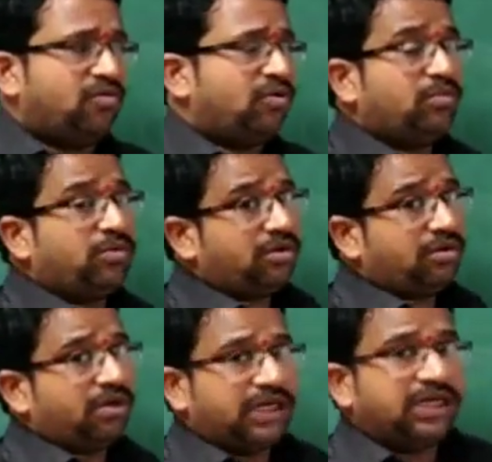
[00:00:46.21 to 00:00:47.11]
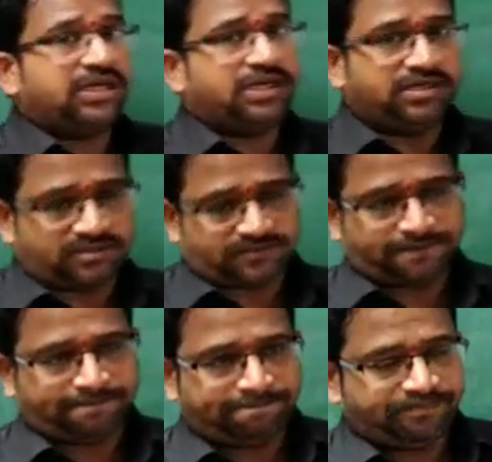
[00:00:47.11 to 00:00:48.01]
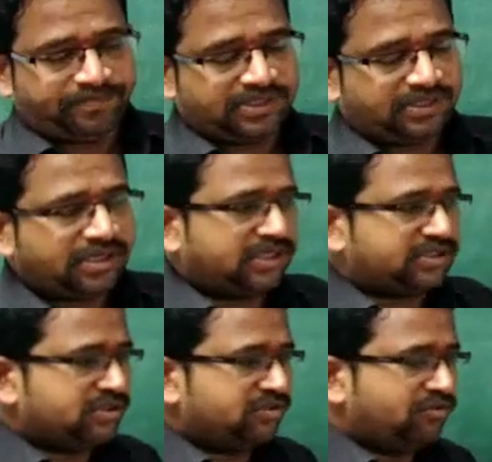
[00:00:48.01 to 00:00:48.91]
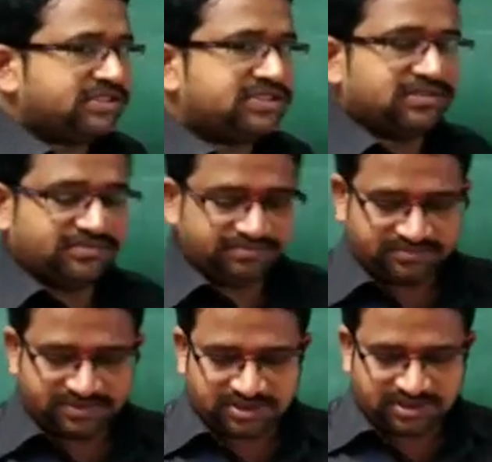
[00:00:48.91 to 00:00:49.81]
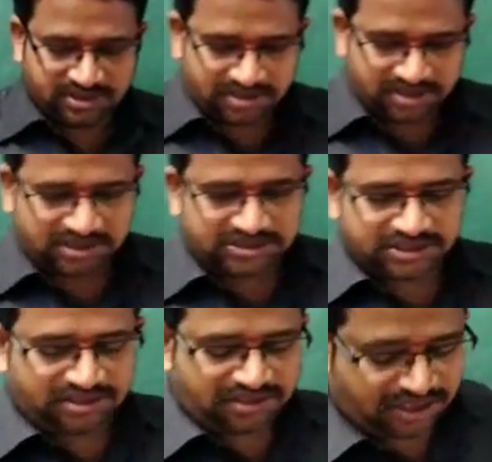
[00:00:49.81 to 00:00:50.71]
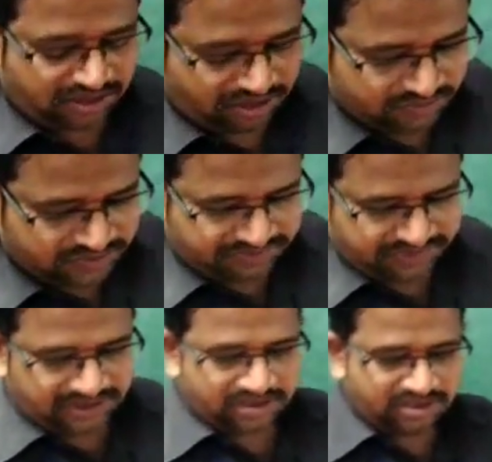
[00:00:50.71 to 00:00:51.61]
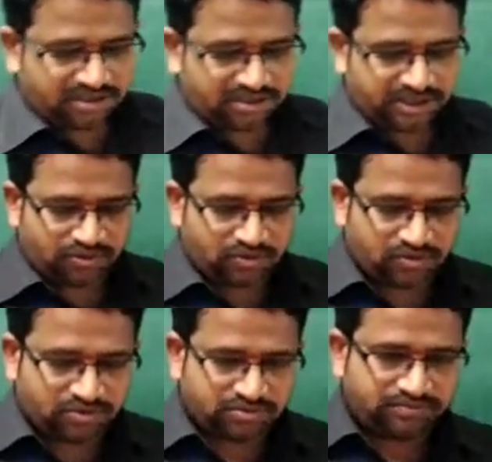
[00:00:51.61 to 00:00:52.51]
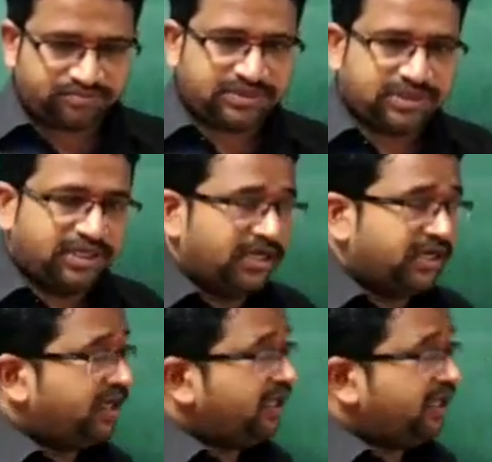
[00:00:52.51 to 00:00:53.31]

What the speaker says: one more indicator. Right, we will see. And children, are you observing or not? I don't know.